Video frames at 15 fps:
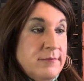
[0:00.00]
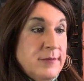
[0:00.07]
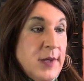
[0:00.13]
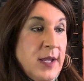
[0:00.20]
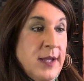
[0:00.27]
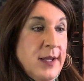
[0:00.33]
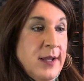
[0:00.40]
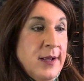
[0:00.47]

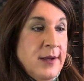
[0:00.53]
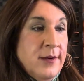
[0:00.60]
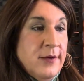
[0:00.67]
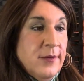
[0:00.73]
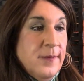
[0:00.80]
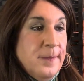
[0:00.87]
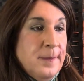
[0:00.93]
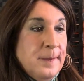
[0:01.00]
and
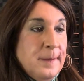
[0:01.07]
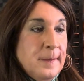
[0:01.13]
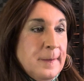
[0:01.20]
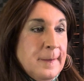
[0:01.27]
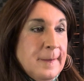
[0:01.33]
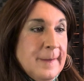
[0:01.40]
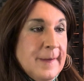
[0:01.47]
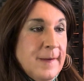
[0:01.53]

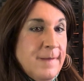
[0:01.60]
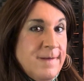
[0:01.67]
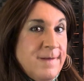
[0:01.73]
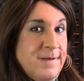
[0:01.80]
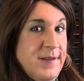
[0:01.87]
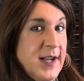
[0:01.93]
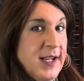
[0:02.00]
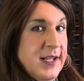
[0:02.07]

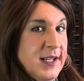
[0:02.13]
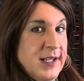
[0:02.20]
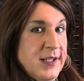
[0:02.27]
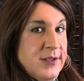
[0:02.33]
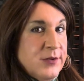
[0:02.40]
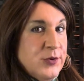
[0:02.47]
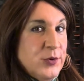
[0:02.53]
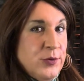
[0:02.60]

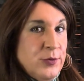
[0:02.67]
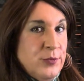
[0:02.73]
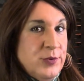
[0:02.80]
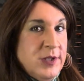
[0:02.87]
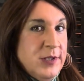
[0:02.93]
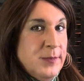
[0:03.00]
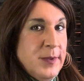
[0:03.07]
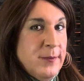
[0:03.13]
fighting to
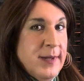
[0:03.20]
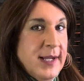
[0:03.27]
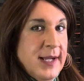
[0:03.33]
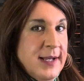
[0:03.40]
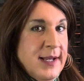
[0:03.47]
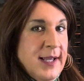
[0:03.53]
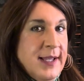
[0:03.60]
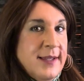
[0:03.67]
just be
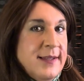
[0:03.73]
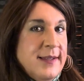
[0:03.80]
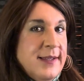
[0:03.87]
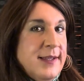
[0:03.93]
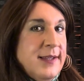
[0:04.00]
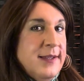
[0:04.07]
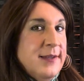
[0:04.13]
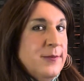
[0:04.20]
recognized
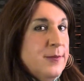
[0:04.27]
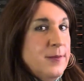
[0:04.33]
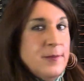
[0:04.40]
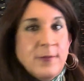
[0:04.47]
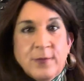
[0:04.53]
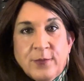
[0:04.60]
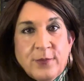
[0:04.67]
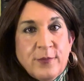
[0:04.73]
as
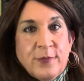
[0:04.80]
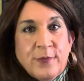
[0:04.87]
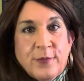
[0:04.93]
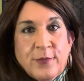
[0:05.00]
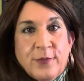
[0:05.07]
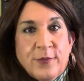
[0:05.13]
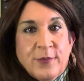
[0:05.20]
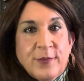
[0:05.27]

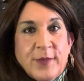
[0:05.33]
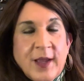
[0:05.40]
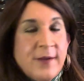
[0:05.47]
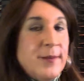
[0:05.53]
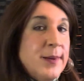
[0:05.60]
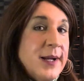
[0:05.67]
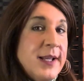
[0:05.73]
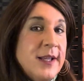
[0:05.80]

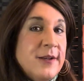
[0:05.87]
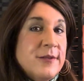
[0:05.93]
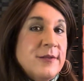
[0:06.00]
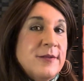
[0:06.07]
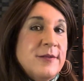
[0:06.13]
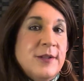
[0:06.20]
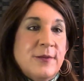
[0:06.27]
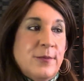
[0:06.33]
everybody
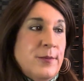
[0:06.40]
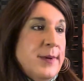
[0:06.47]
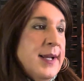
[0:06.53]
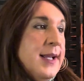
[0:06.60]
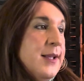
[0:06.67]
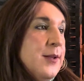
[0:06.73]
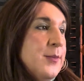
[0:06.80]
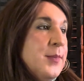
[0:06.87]
else, just
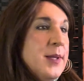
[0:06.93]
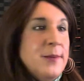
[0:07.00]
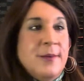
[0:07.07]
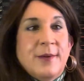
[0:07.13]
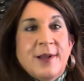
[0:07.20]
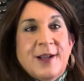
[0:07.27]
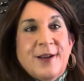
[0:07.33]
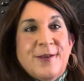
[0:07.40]
regular people
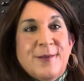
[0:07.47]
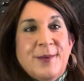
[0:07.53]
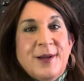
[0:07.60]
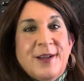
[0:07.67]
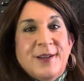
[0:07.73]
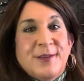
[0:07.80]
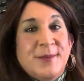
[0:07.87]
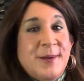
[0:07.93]
like everybody
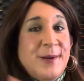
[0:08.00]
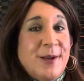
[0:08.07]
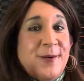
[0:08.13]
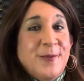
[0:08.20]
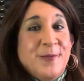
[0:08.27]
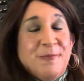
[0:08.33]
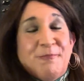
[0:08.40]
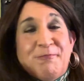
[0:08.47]
else. Maybe not
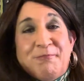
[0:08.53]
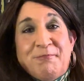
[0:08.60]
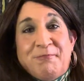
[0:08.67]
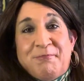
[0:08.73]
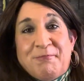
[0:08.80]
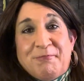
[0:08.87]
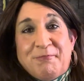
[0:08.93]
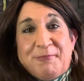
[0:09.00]

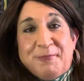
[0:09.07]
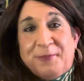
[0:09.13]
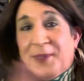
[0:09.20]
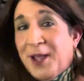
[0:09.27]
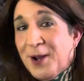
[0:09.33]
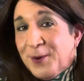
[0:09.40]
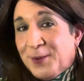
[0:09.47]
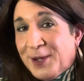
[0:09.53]

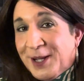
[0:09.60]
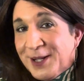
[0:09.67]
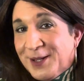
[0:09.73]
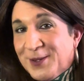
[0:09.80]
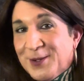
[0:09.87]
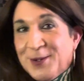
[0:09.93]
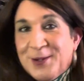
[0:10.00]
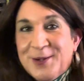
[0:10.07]
that
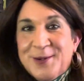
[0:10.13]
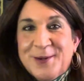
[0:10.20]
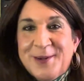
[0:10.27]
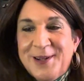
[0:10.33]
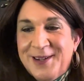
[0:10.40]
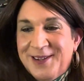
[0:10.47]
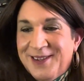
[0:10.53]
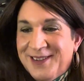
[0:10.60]
regular
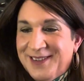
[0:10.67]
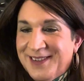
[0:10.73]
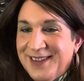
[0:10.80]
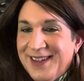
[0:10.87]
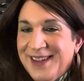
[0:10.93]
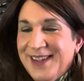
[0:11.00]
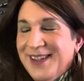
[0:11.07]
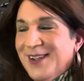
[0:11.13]

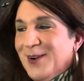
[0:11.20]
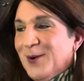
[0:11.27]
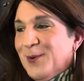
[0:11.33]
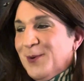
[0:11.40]
or